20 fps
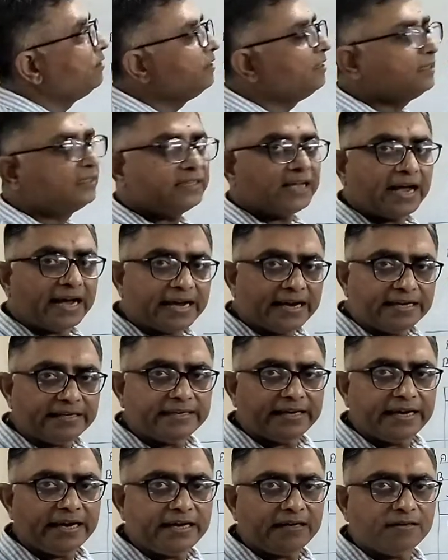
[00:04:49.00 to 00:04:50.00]
the second
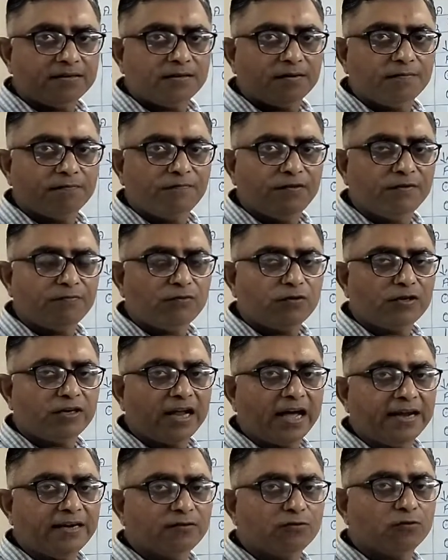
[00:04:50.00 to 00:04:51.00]
gate we would
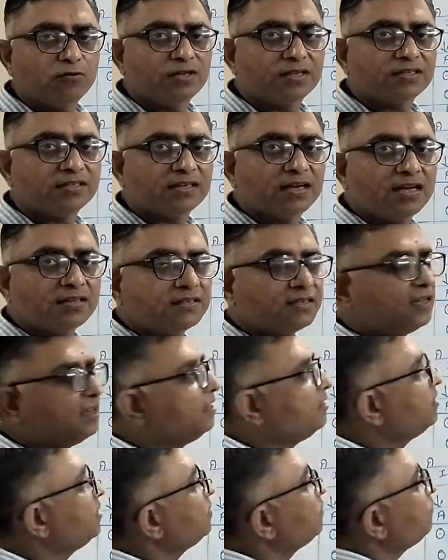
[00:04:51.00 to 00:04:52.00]
like to discuss
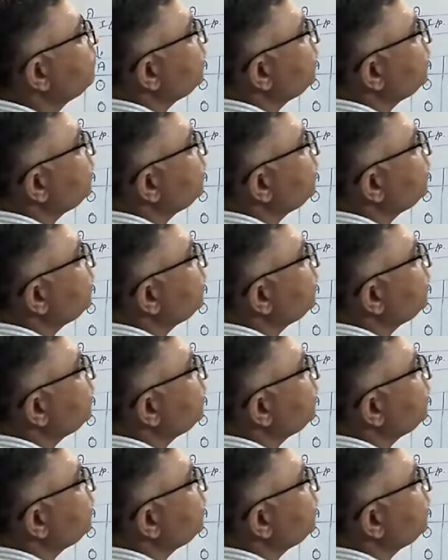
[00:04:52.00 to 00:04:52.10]
in this